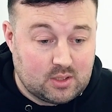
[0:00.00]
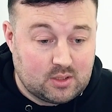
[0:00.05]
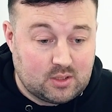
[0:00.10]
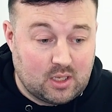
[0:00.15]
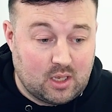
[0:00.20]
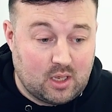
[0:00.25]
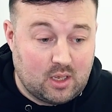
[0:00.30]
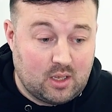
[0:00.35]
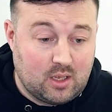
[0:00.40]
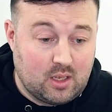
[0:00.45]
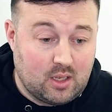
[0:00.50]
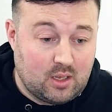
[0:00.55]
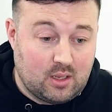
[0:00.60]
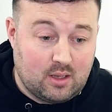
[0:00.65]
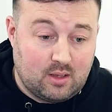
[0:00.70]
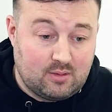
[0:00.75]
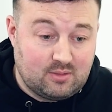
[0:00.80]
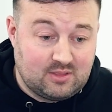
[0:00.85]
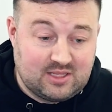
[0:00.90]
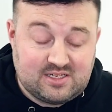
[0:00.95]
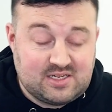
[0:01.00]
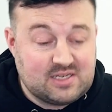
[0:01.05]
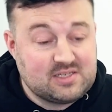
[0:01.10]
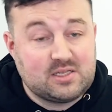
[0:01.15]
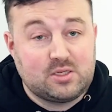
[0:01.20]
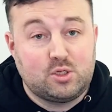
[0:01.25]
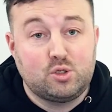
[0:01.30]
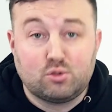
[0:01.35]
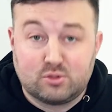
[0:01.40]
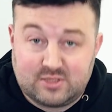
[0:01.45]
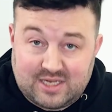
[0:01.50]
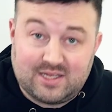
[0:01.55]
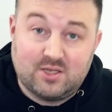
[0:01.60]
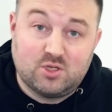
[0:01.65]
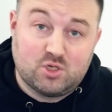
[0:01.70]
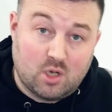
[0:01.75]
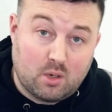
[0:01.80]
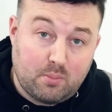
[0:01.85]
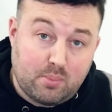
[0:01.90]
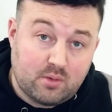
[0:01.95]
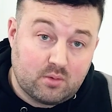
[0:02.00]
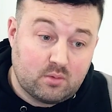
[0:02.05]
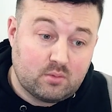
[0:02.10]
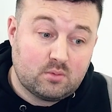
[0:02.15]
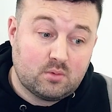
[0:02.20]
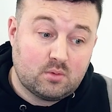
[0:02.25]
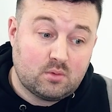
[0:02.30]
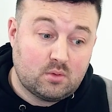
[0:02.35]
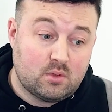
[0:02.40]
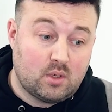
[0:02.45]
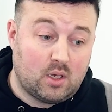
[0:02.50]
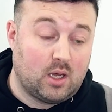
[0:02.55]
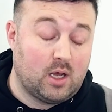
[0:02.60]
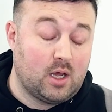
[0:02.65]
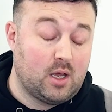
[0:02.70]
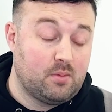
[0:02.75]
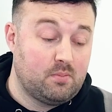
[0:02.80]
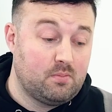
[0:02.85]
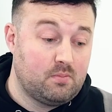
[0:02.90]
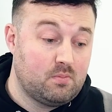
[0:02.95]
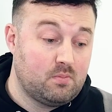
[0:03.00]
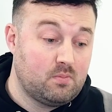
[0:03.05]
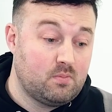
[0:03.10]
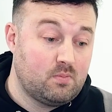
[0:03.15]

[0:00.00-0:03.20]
that this isn't your day job. To